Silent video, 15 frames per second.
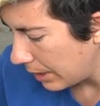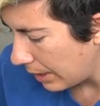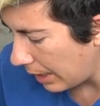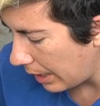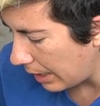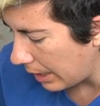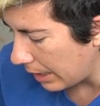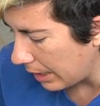
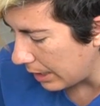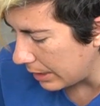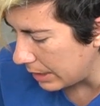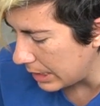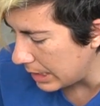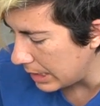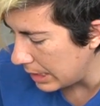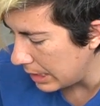
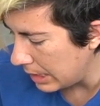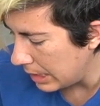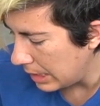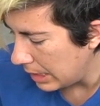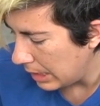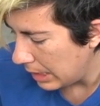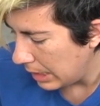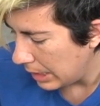and
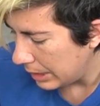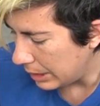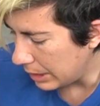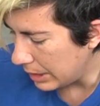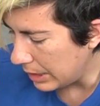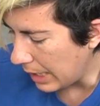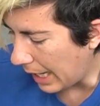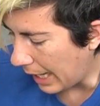
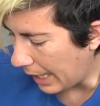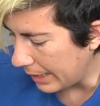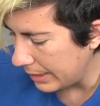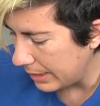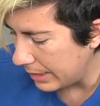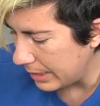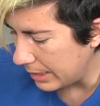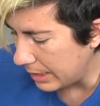just
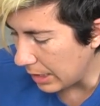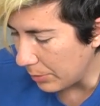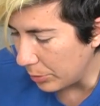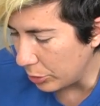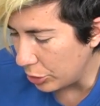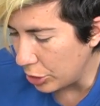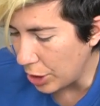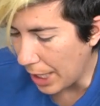ask to
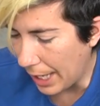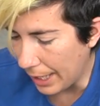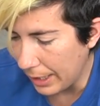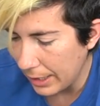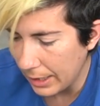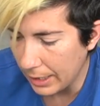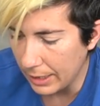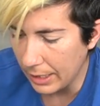double
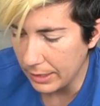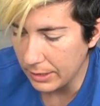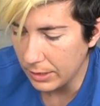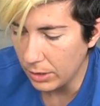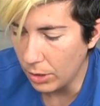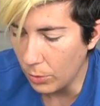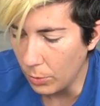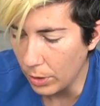check that that's
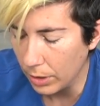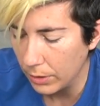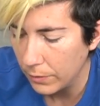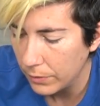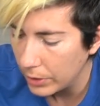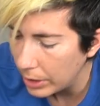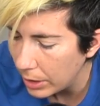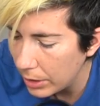going to work
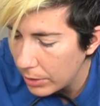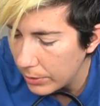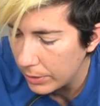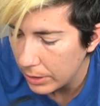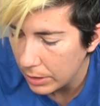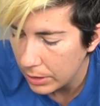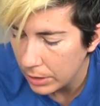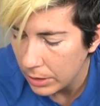for you.
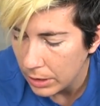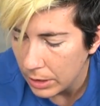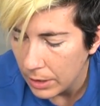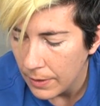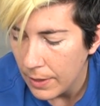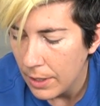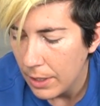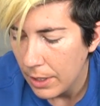
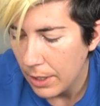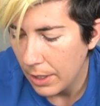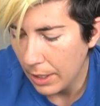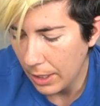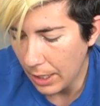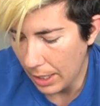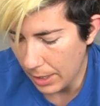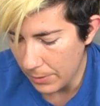
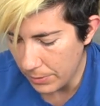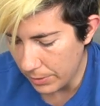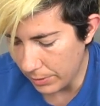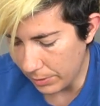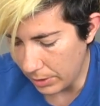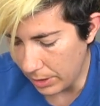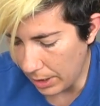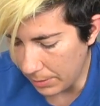And I
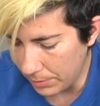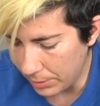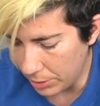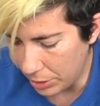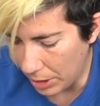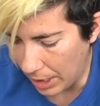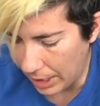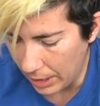will double
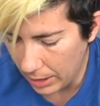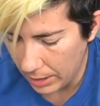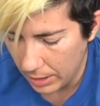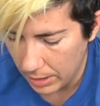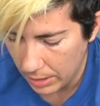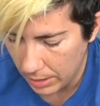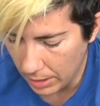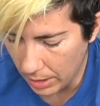check.
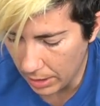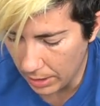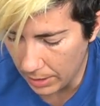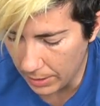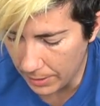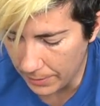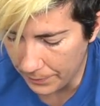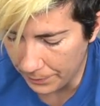
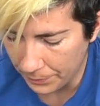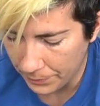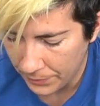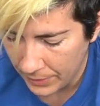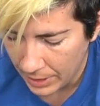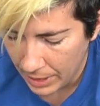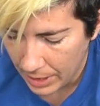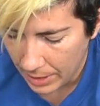But
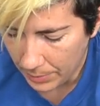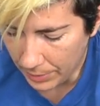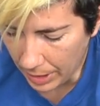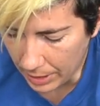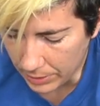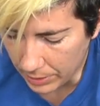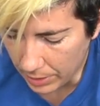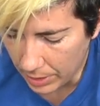
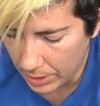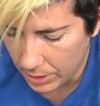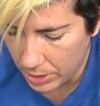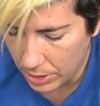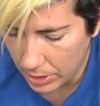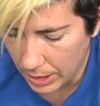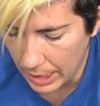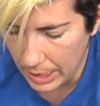as long as
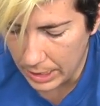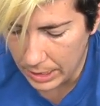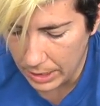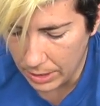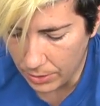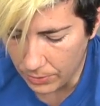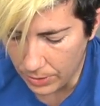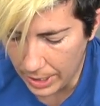you're getting
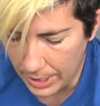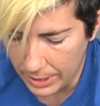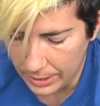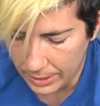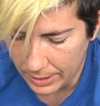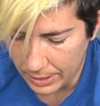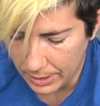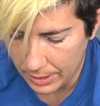the right
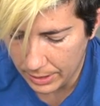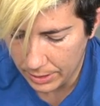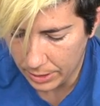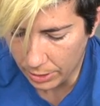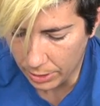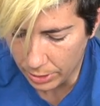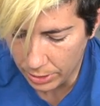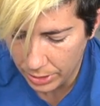
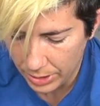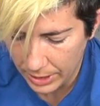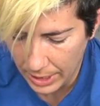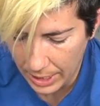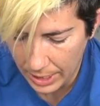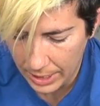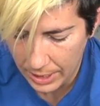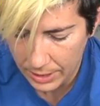girth
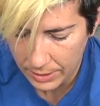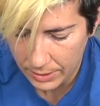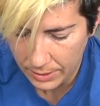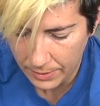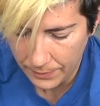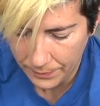size,